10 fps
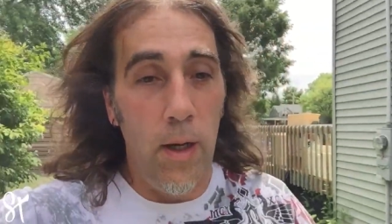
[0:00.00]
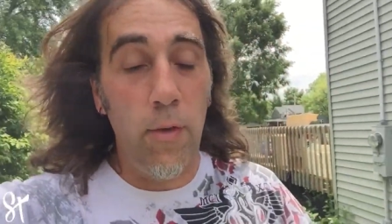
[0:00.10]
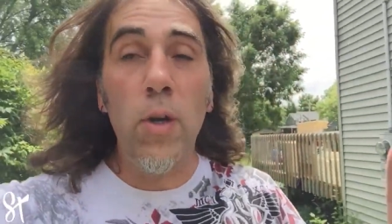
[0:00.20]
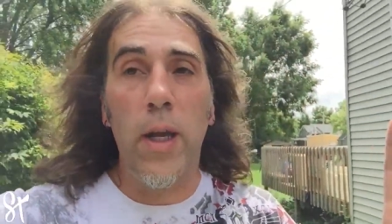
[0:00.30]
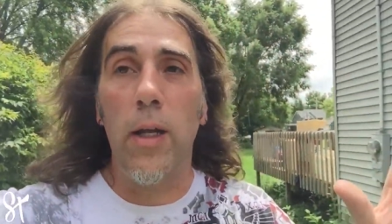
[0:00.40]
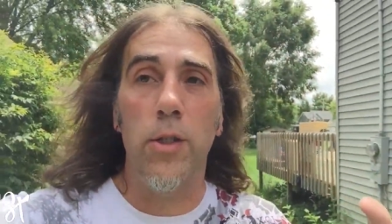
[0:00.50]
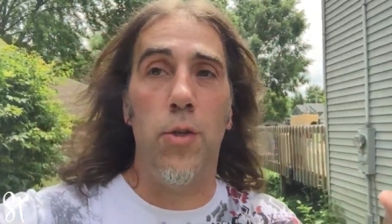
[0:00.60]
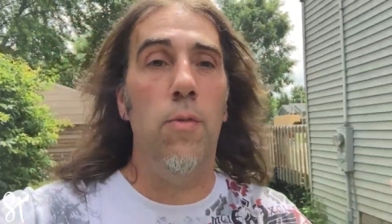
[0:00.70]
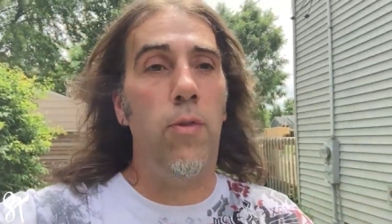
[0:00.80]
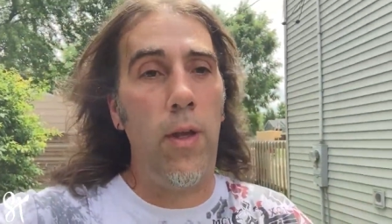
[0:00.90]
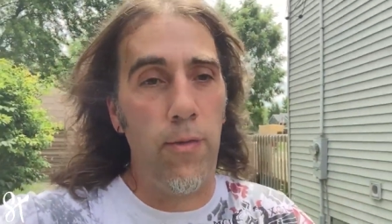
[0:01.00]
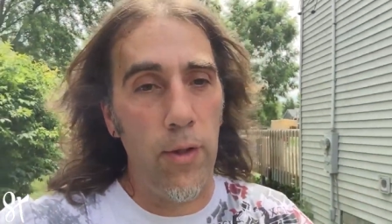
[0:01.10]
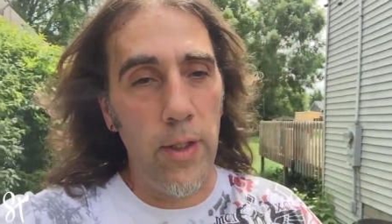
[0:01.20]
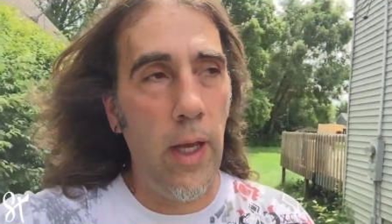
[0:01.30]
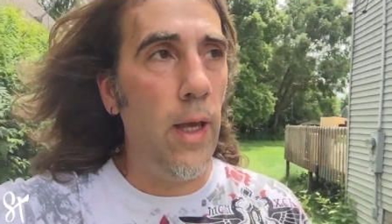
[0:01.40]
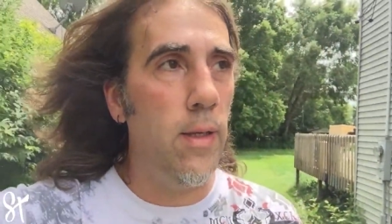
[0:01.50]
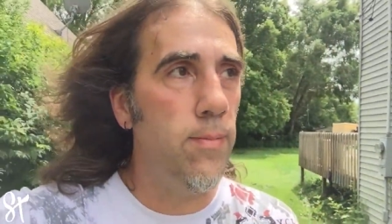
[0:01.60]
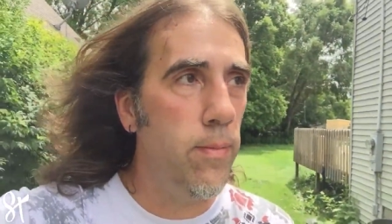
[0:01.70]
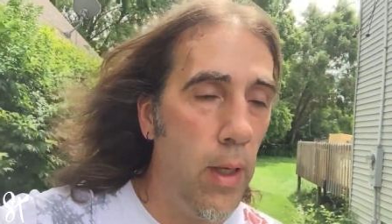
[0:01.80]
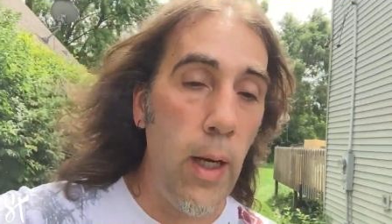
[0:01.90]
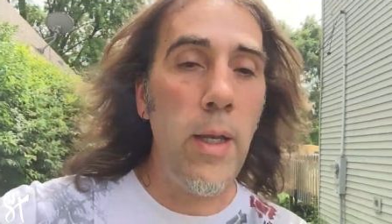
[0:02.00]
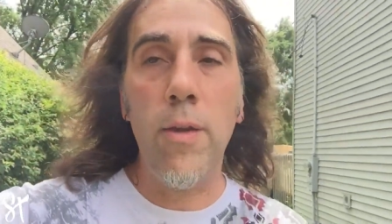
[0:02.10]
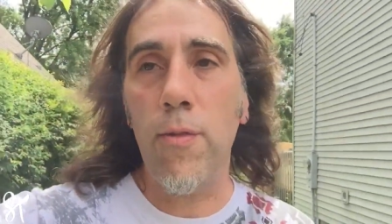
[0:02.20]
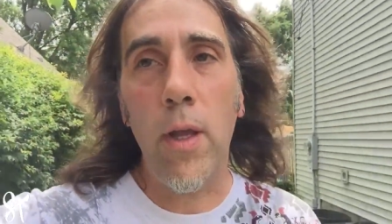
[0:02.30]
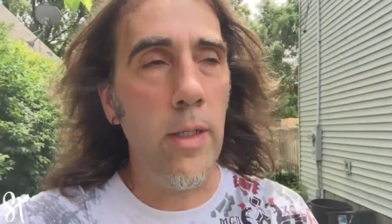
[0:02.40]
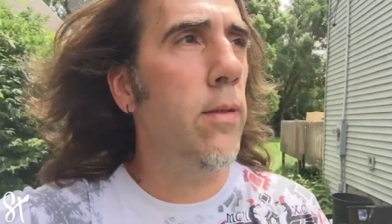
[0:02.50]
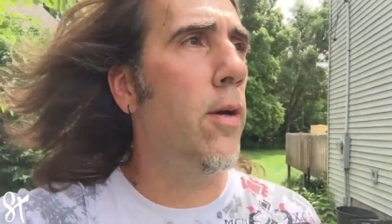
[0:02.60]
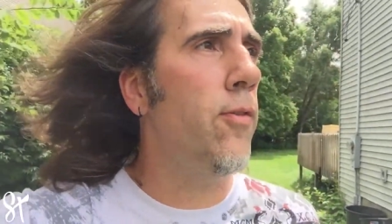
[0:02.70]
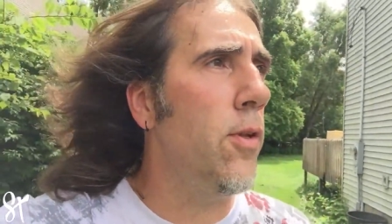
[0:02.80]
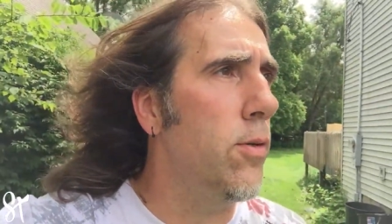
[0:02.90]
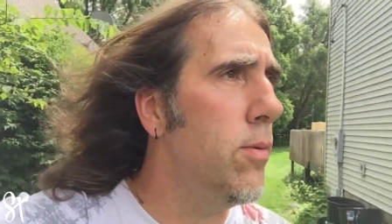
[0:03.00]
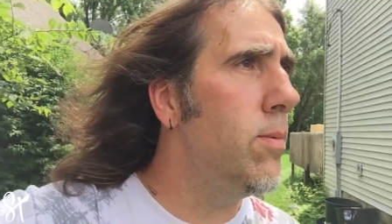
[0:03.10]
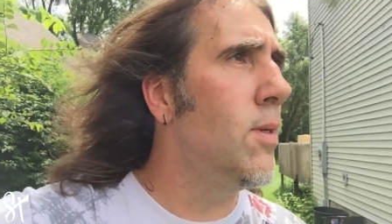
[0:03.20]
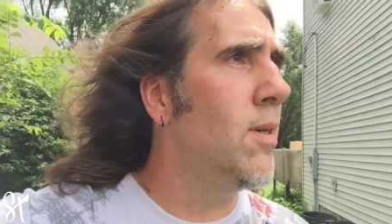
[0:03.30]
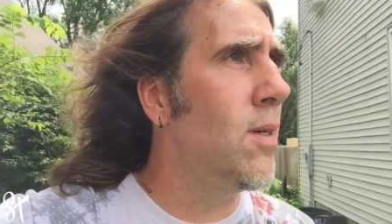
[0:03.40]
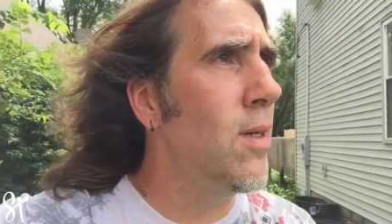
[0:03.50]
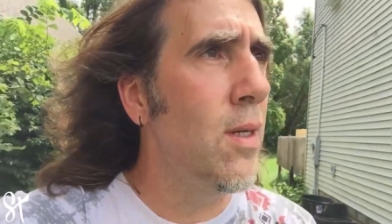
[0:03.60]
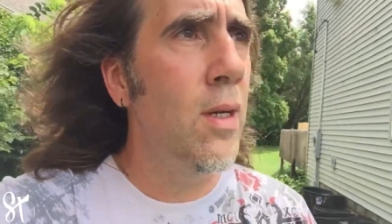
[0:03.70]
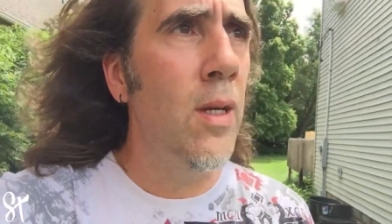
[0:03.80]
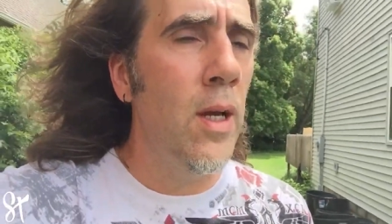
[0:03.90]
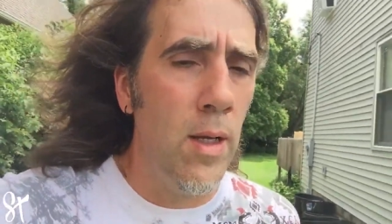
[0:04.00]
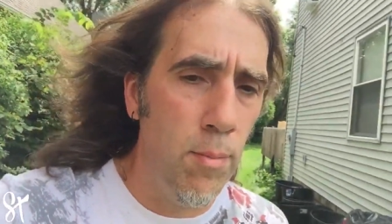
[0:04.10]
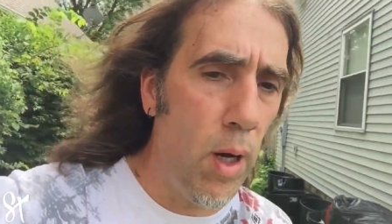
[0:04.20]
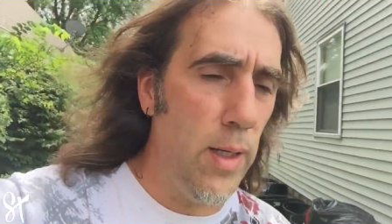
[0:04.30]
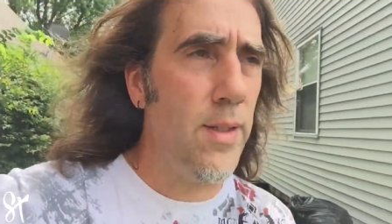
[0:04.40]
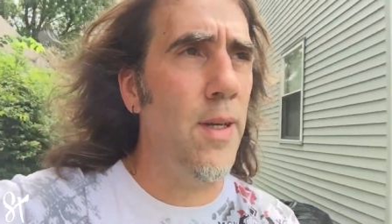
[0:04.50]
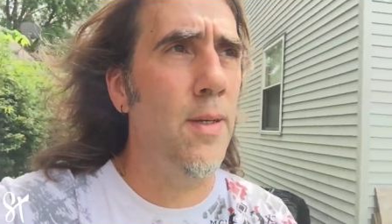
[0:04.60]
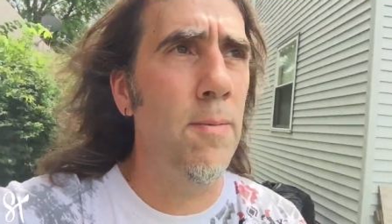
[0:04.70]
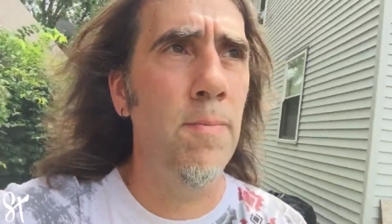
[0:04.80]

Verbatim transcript: I've already gotten a drone flight for the day, and I did a flight, I flew, but